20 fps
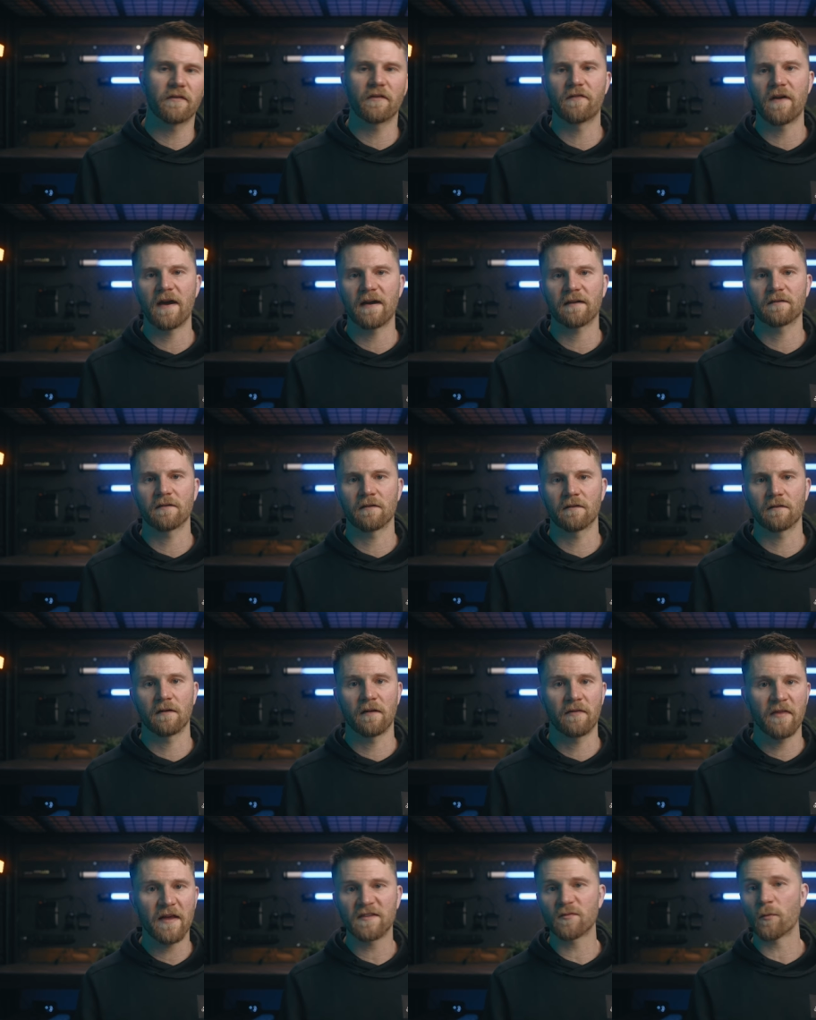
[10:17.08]
a factor.
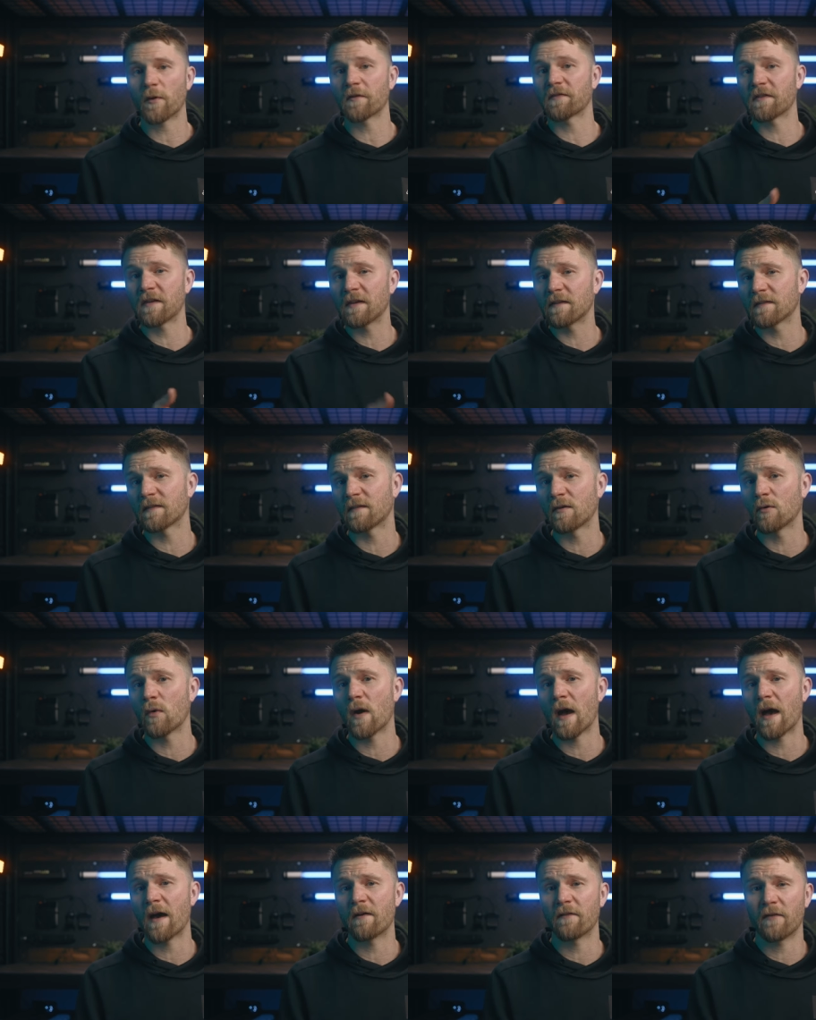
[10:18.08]
And that's where these two
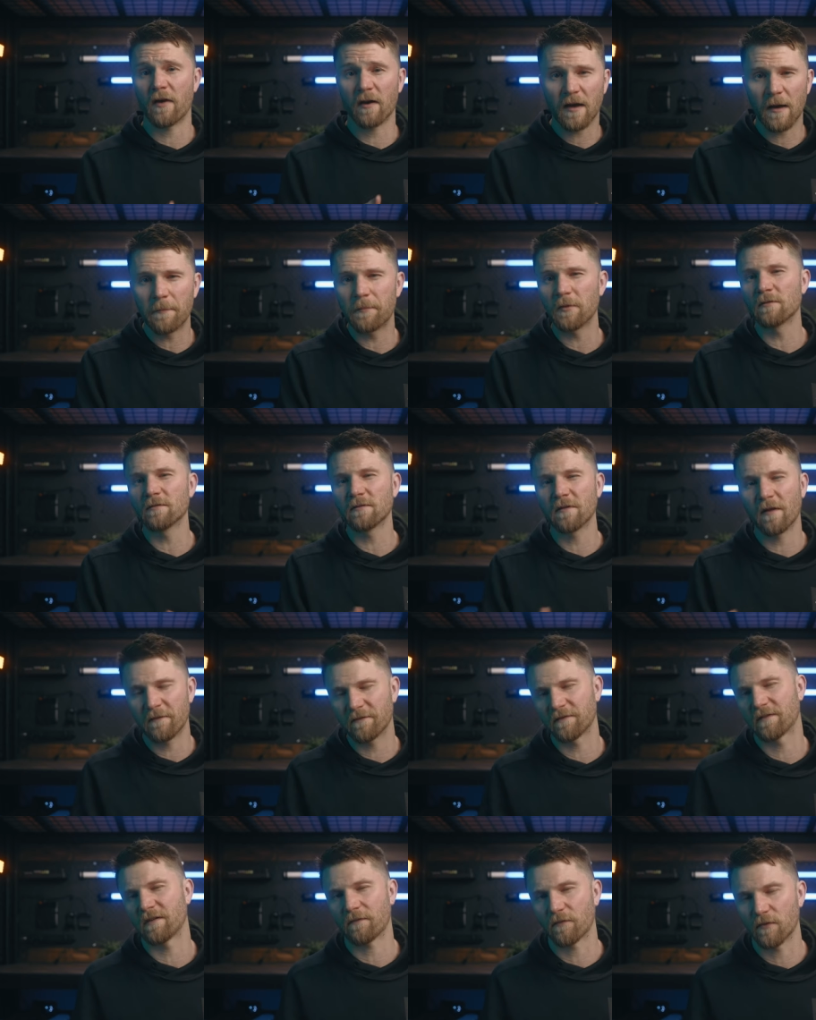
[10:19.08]
have a couple
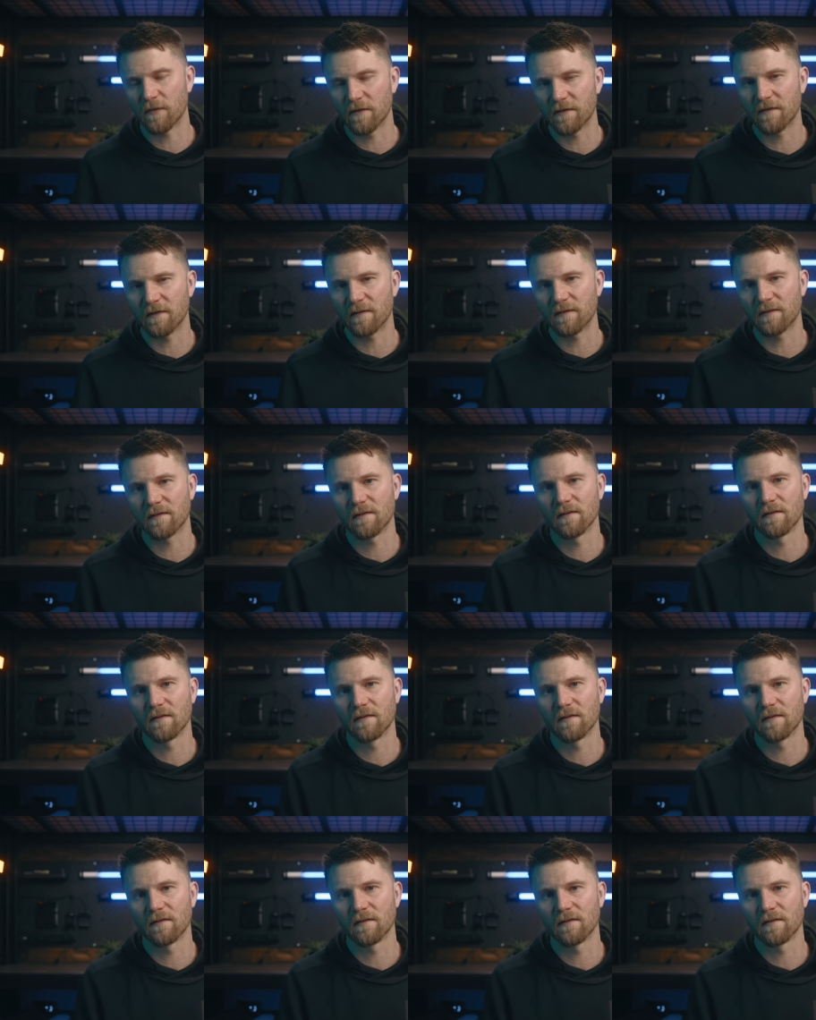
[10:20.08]
of differences.